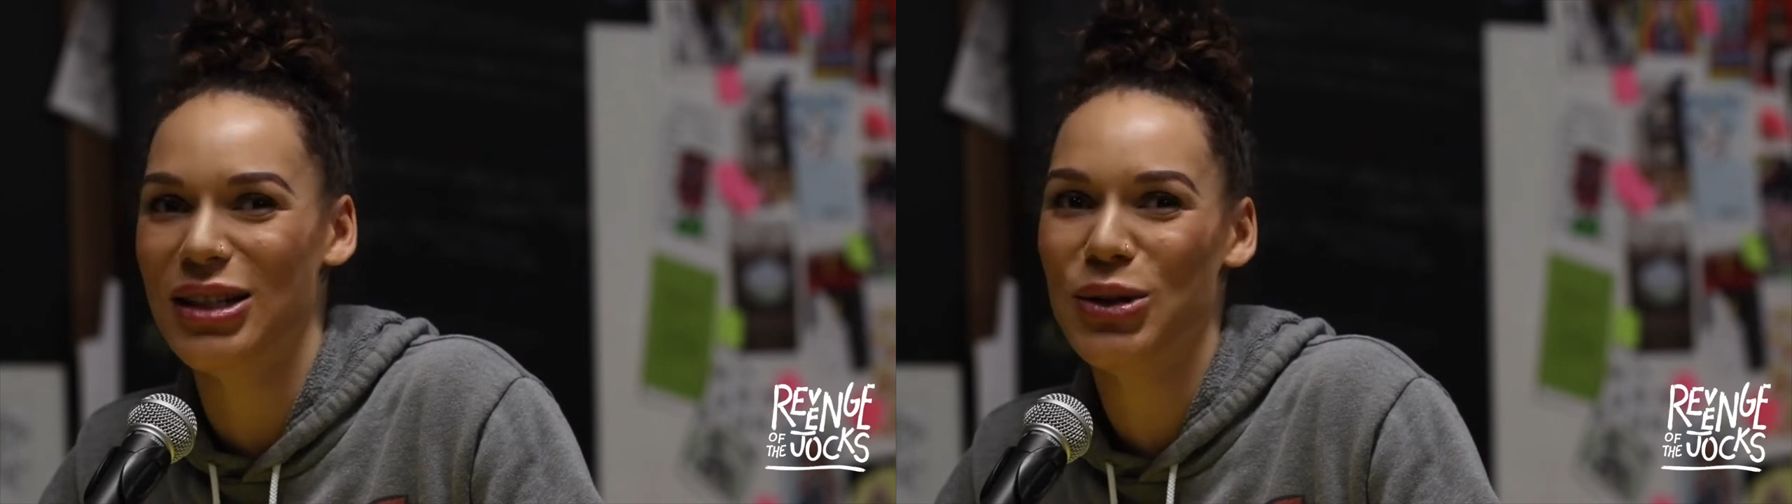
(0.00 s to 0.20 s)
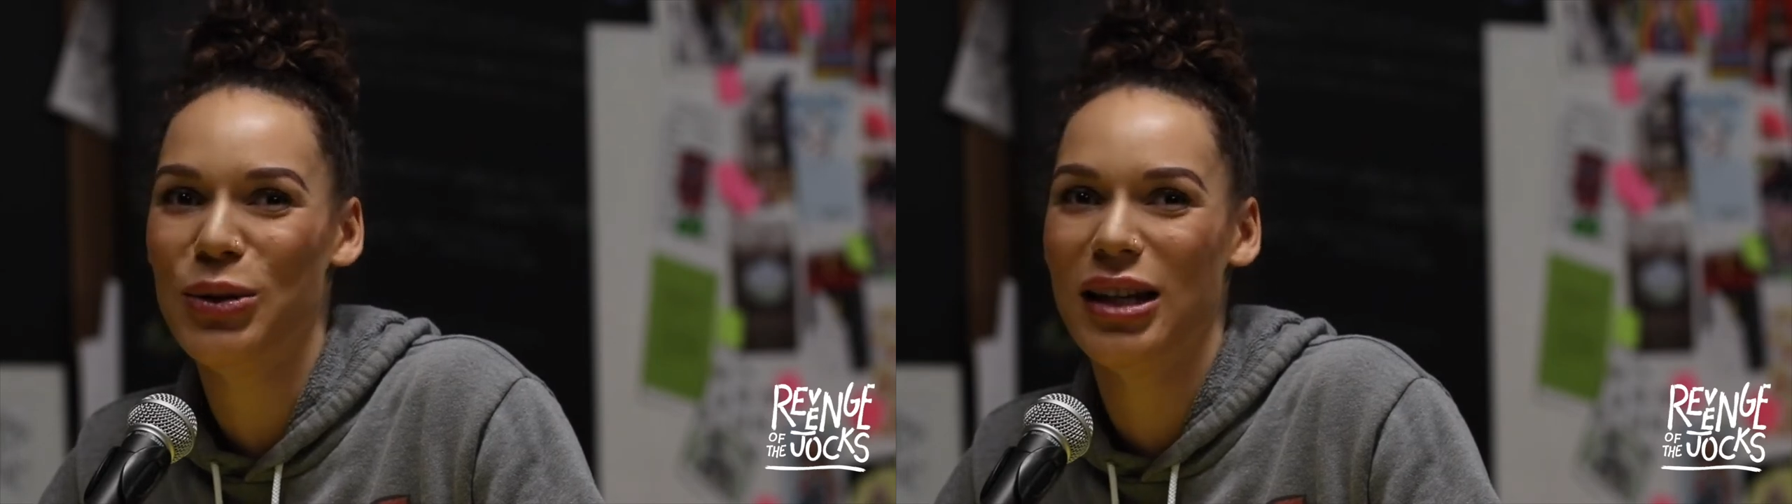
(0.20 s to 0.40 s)

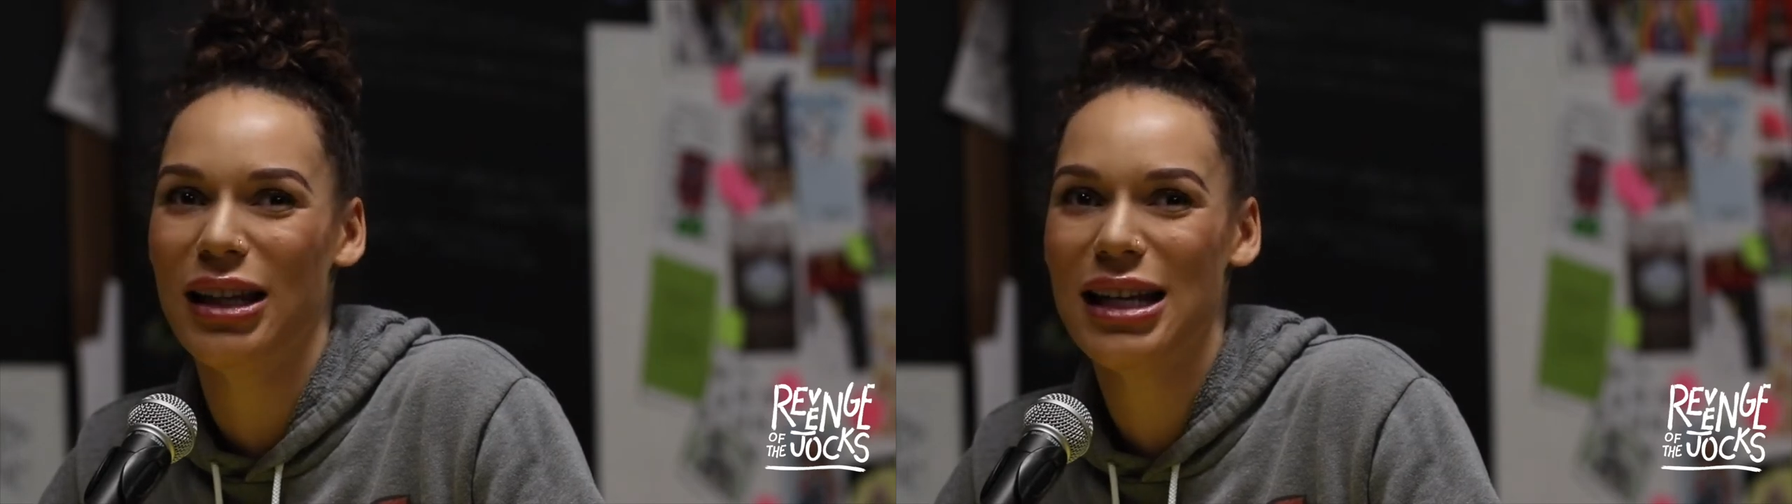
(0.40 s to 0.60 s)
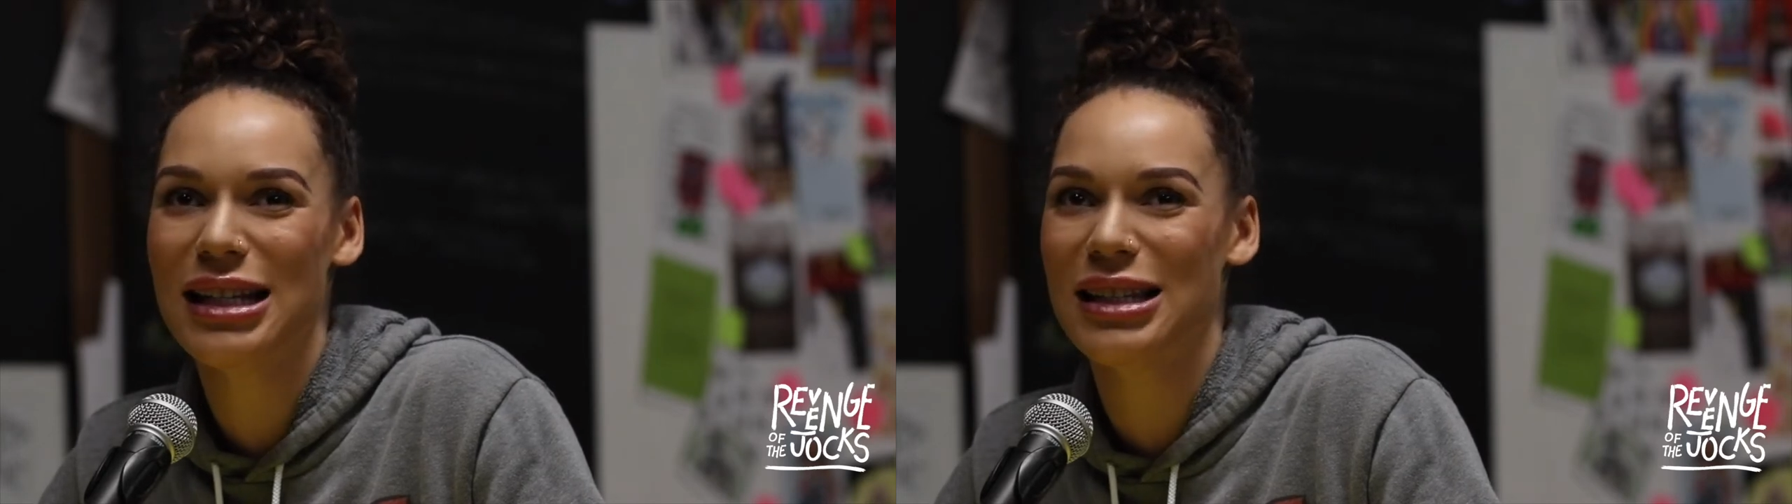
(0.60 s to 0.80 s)
doing
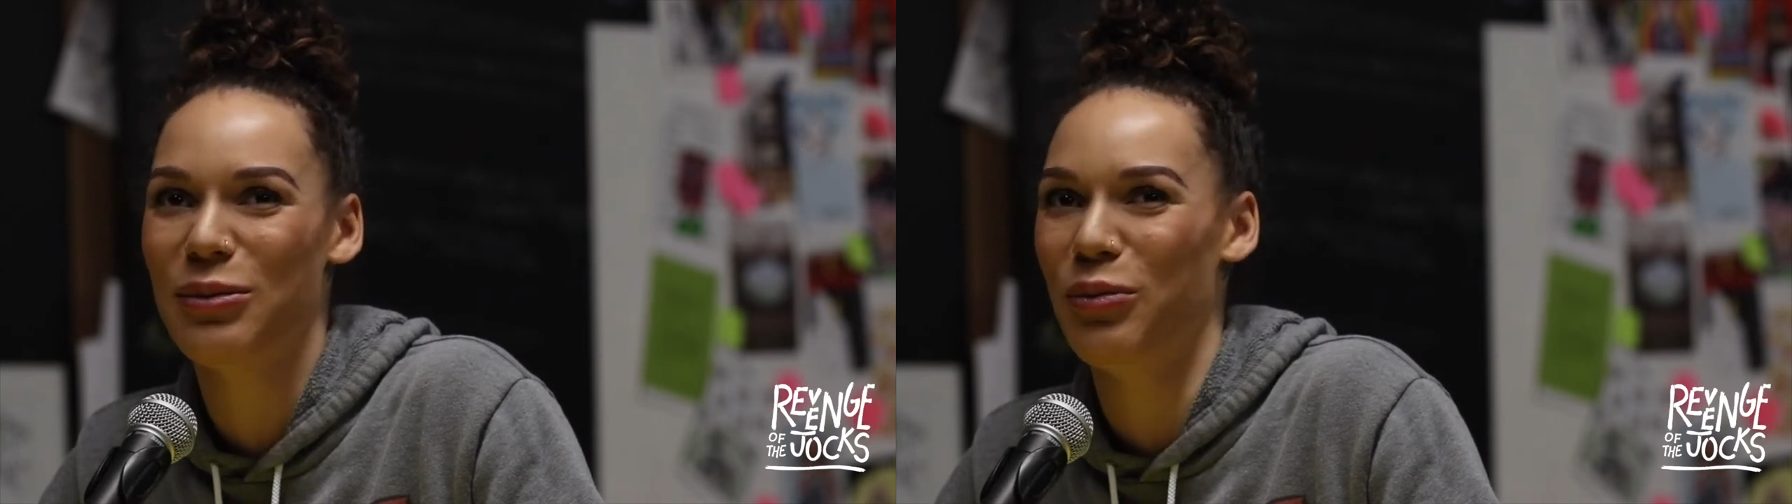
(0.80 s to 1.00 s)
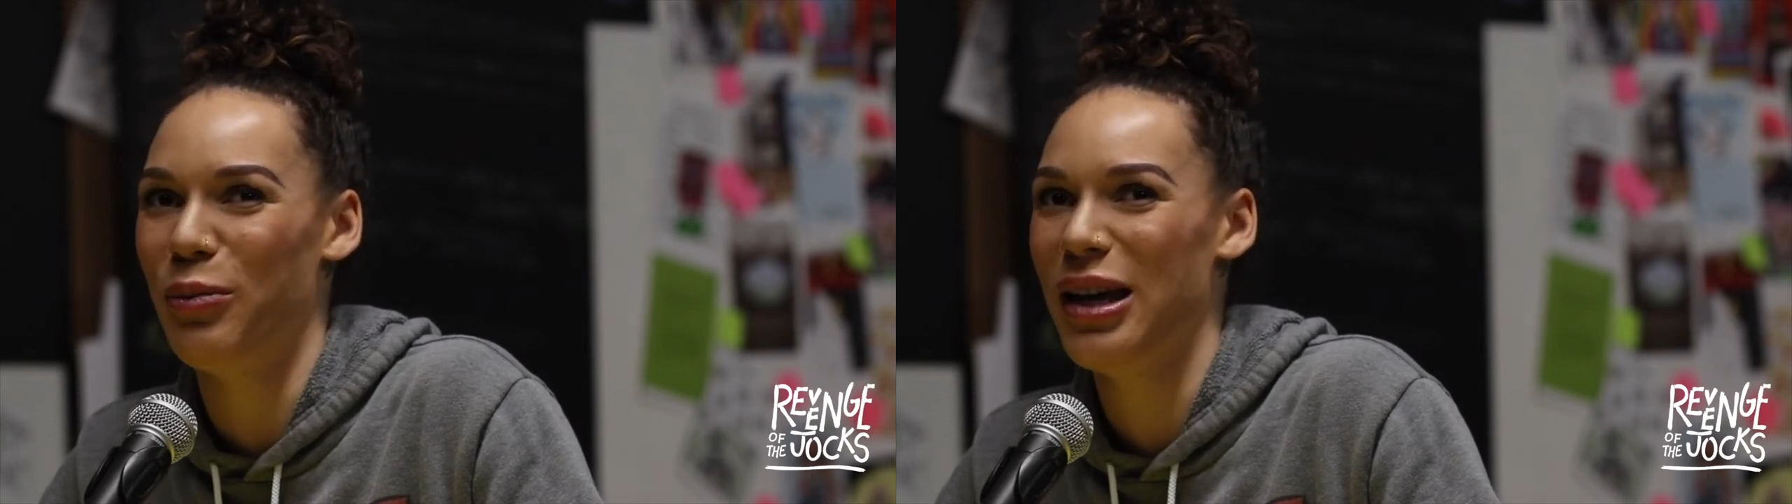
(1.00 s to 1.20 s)
this,
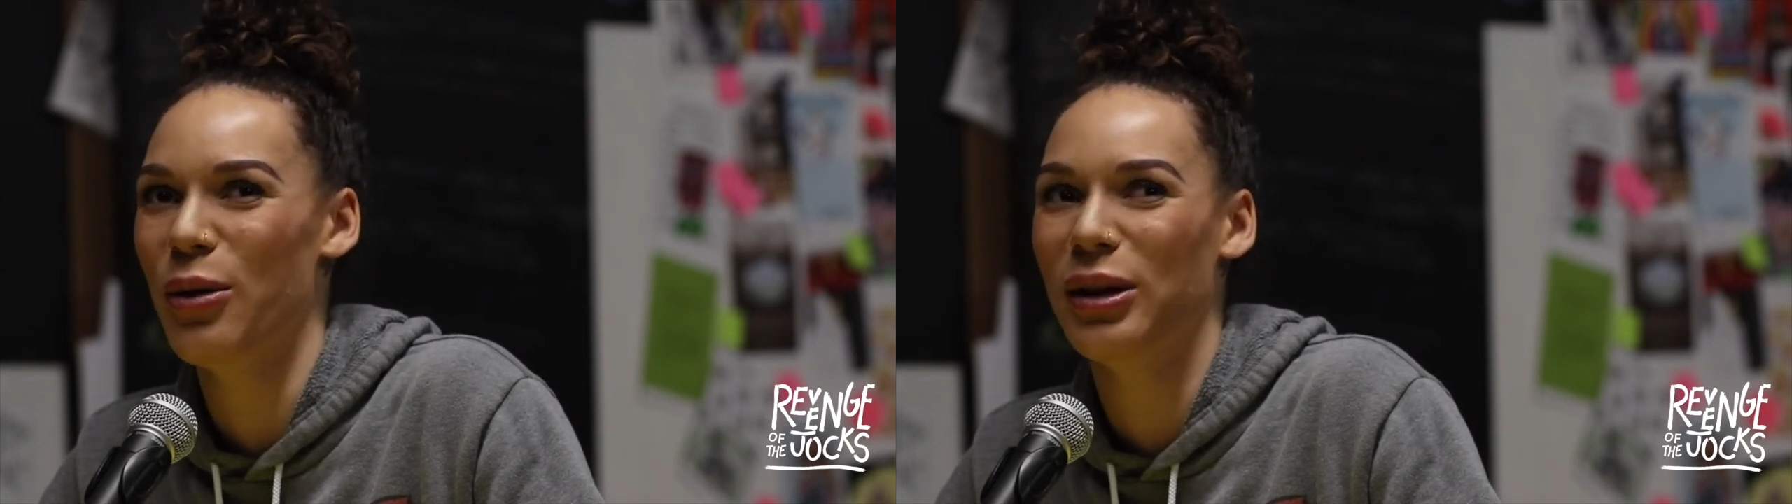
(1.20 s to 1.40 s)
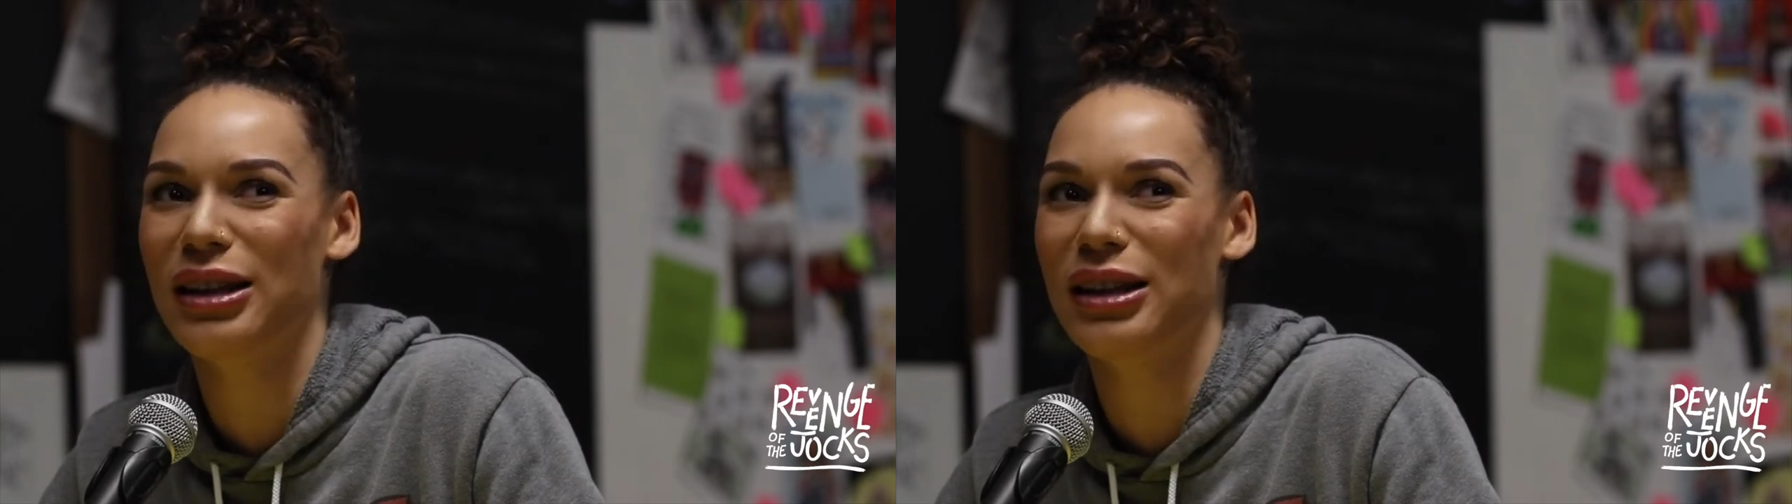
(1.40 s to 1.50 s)
being with